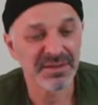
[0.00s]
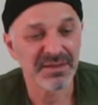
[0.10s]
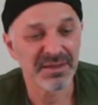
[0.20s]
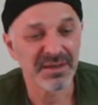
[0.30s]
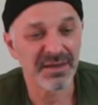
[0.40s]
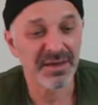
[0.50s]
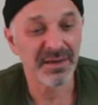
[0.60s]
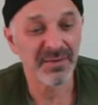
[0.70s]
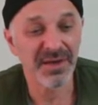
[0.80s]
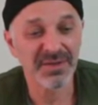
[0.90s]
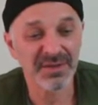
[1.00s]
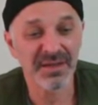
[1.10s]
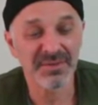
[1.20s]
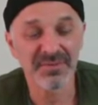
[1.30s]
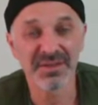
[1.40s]
I actually
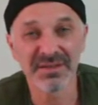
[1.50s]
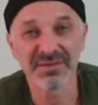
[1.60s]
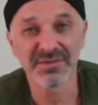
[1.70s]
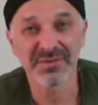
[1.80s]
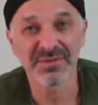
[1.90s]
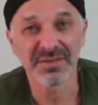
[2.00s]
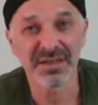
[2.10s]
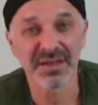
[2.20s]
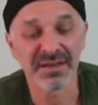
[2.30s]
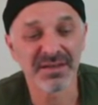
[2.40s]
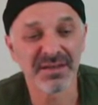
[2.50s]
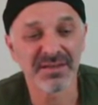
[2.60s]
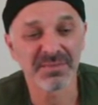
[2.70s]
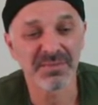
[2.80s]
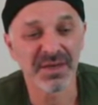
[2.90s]
got the insoles today,
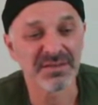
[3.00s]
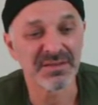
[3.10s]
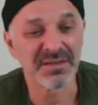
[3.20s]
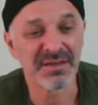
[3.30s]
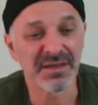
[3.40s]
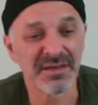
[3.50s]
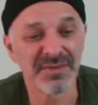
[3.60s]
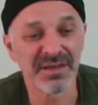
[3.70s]
surprisingly enough.